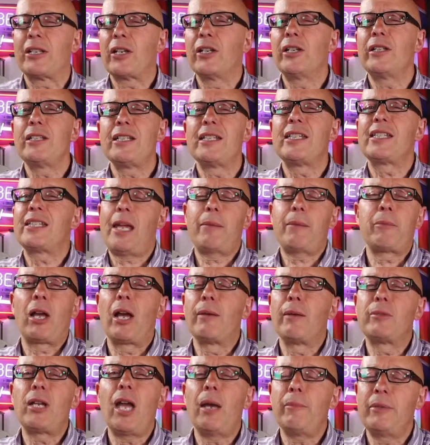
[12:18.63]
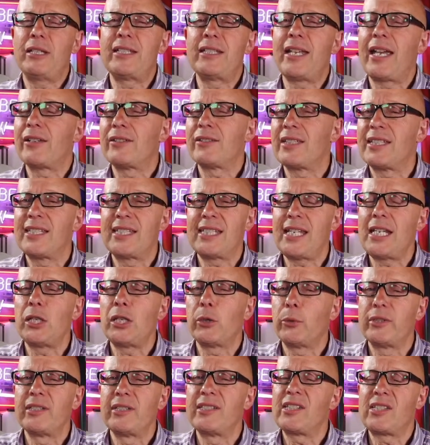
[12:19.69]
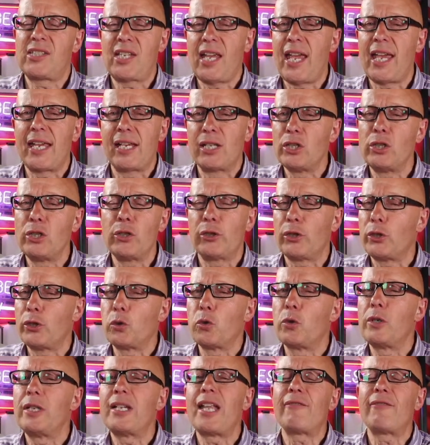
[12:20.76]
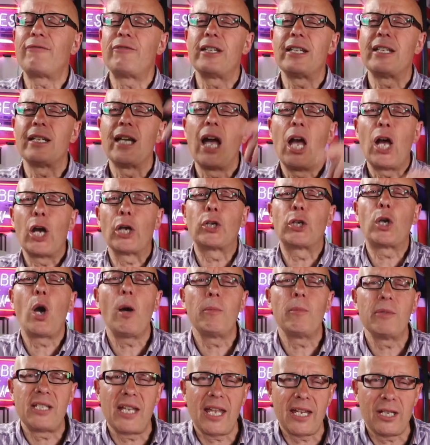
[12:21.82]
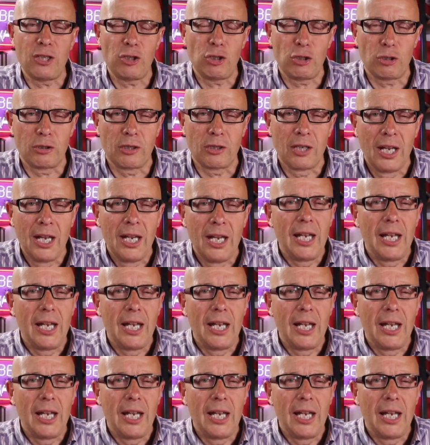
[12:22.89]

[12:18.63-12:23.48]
Ernie Samet, I'm coming down to see you and stay and look at your lovely accommodation.